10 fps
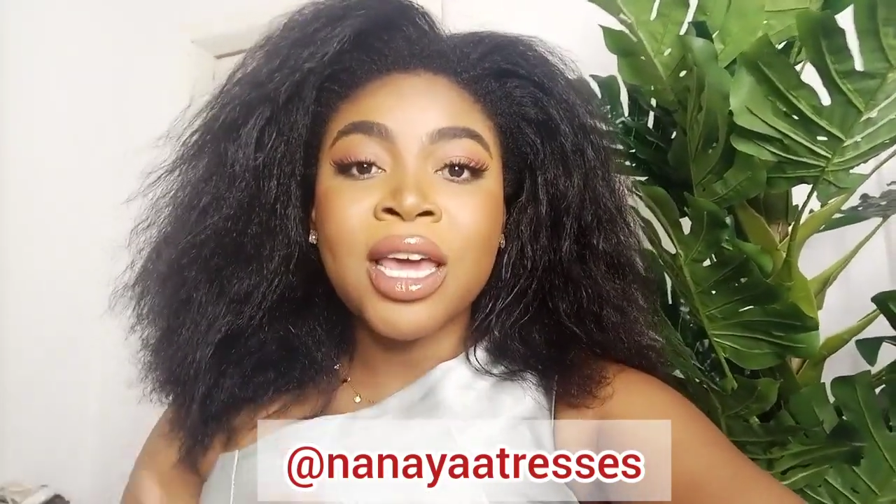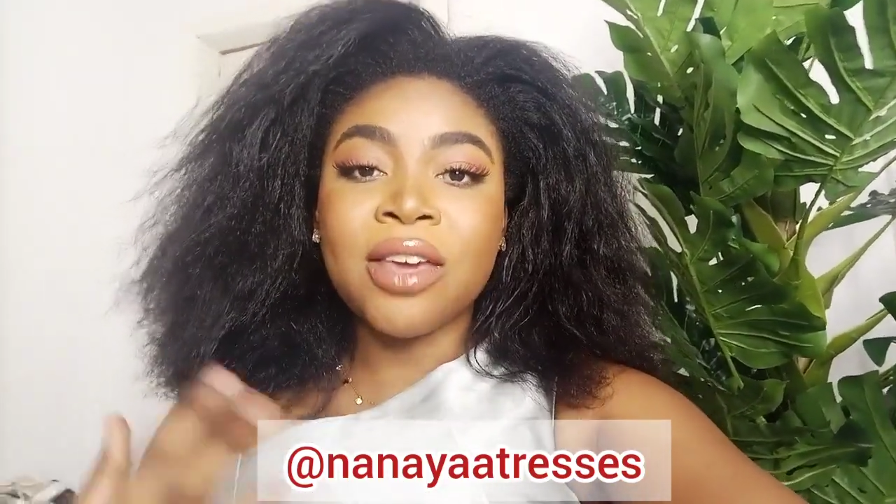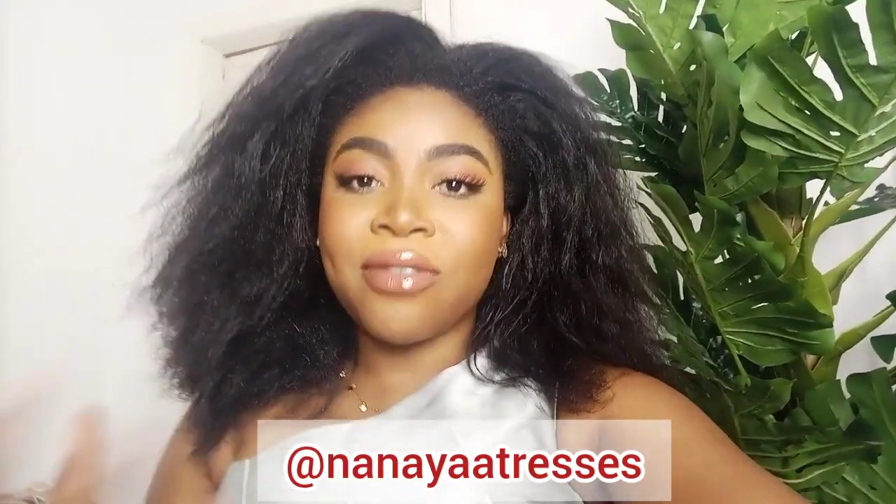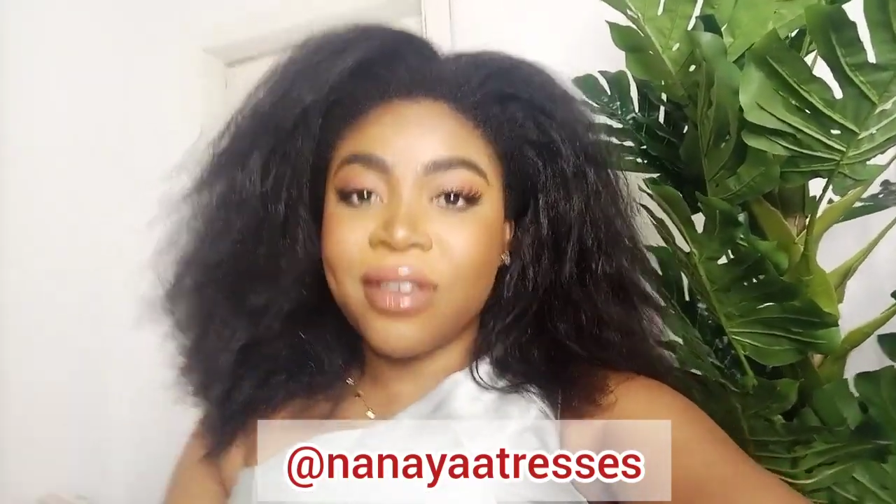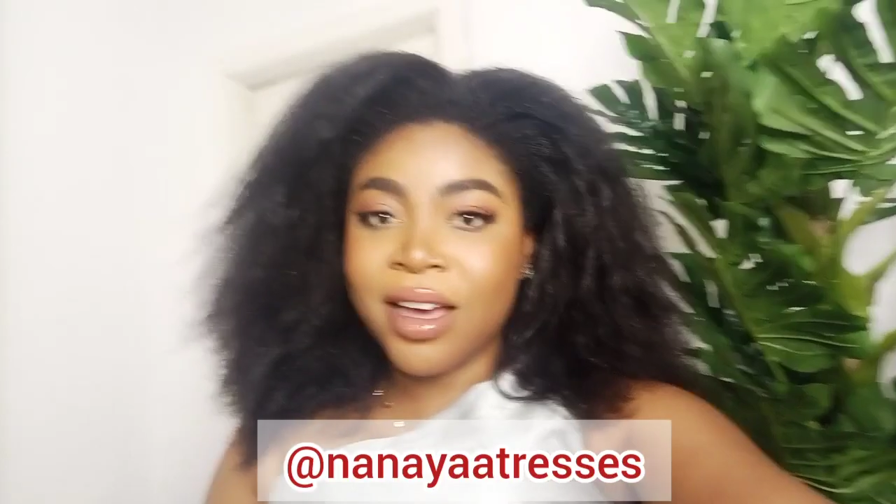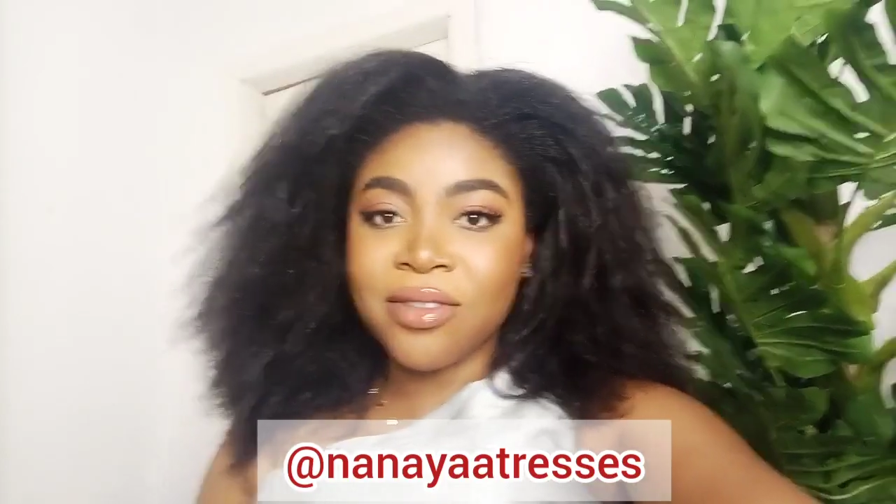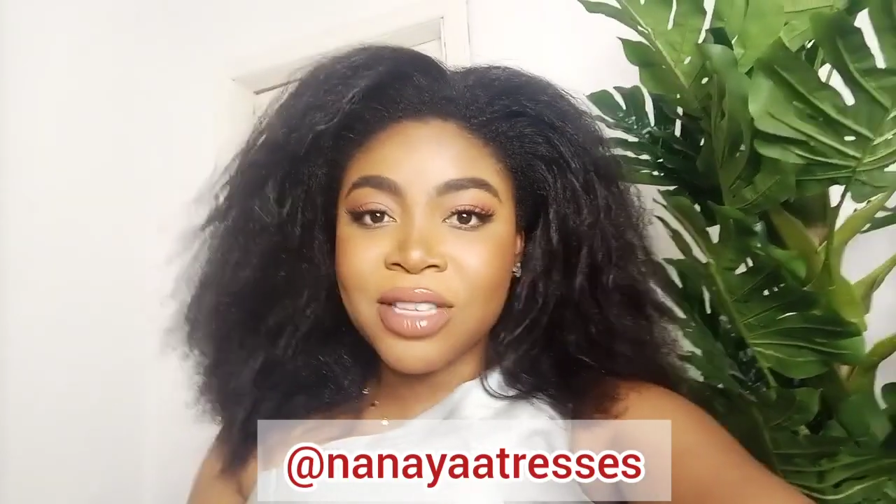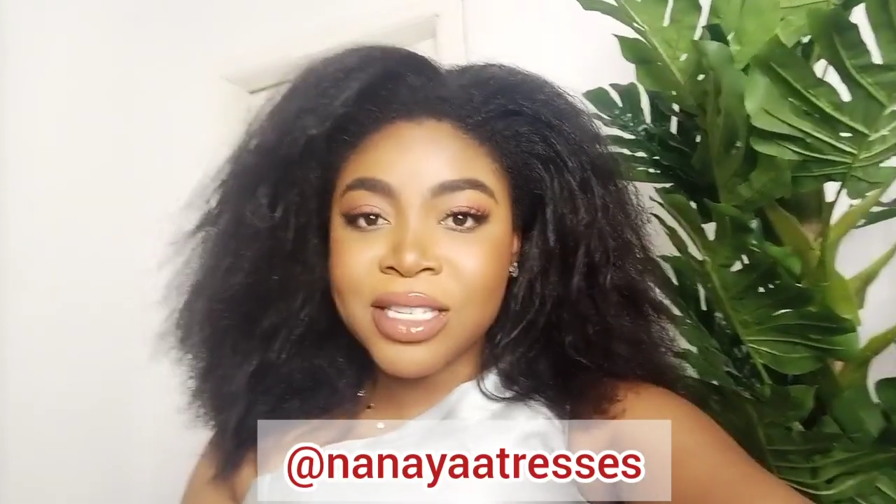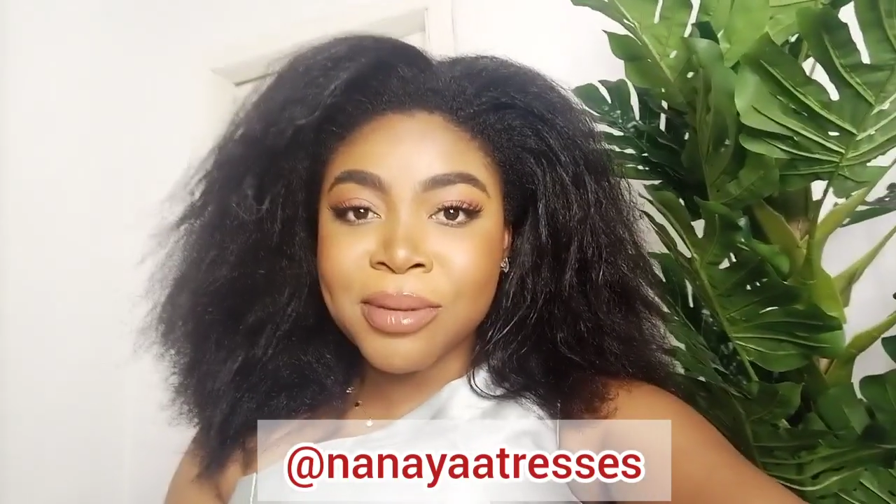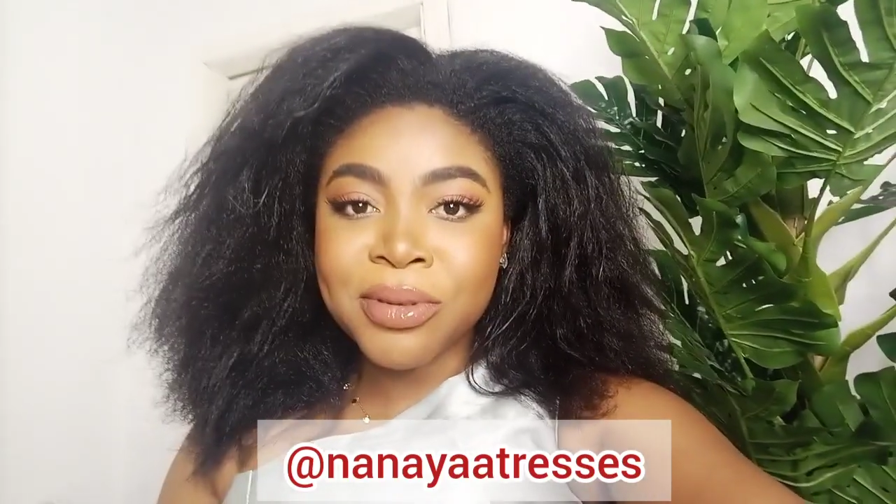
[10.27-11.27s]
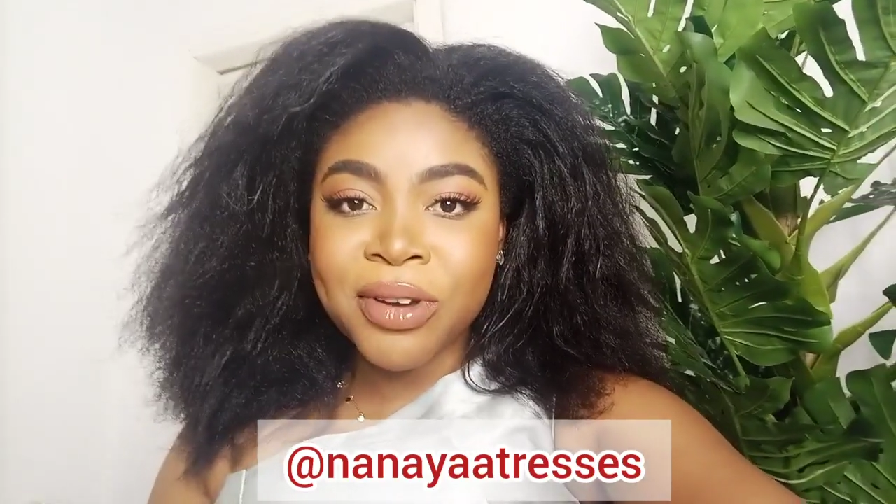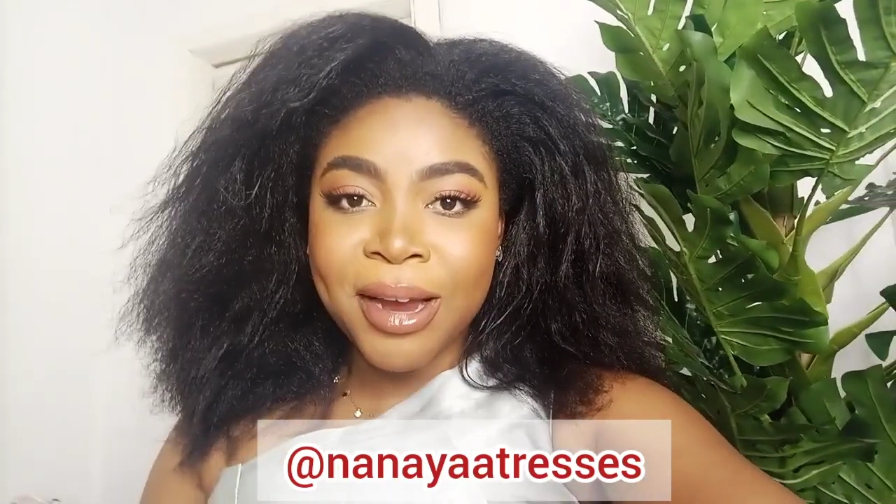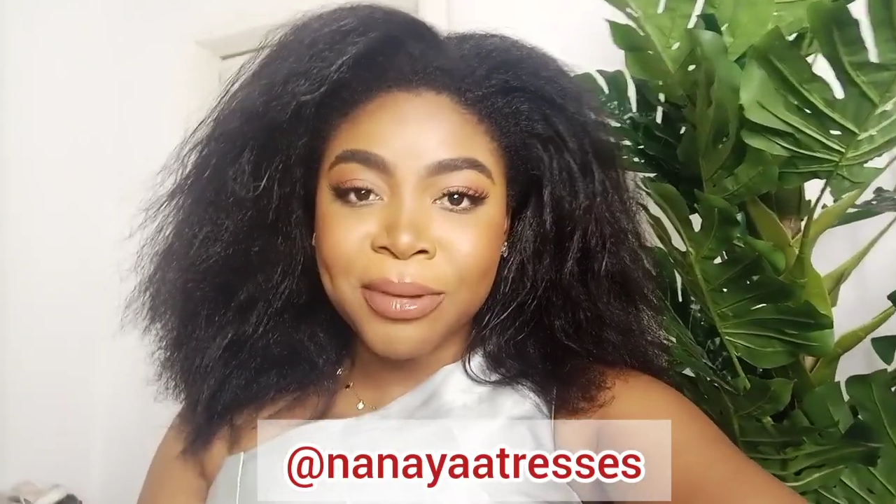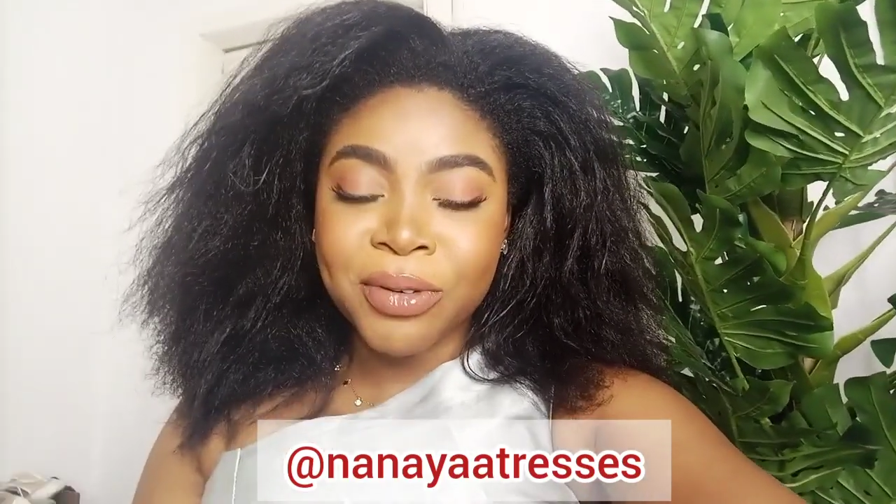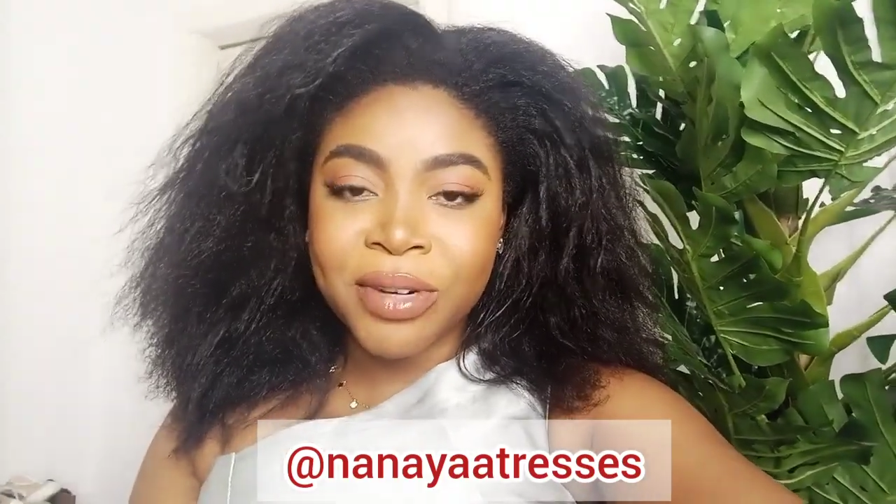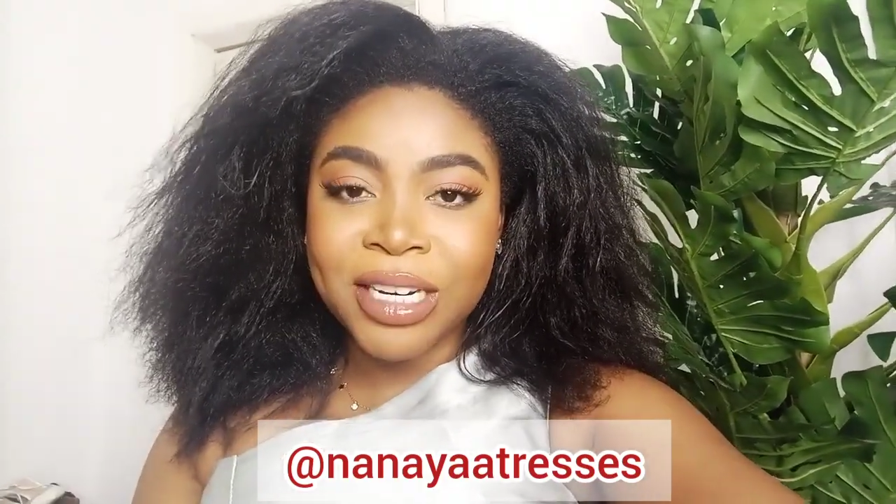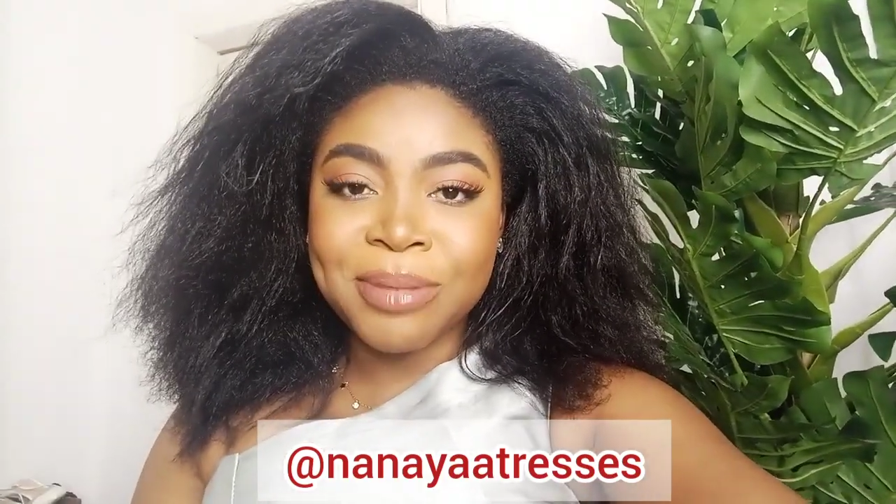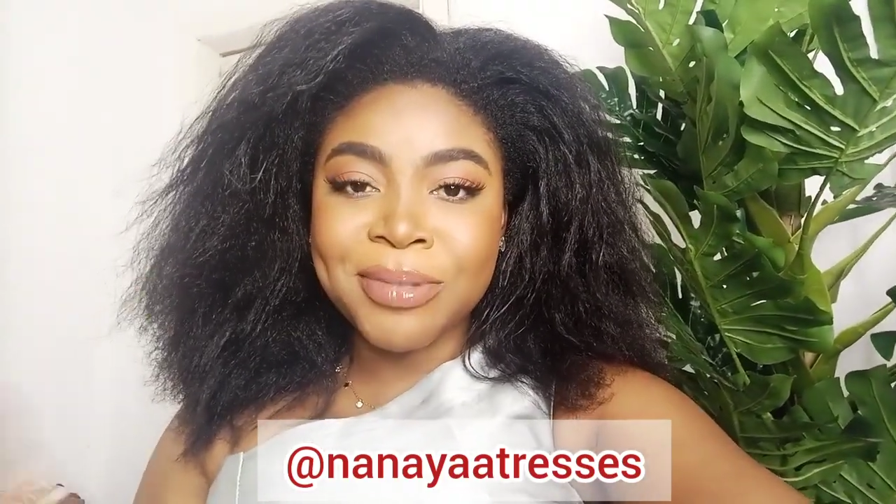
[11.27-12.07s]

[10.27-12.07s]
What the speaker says: If you haven't subscribed already,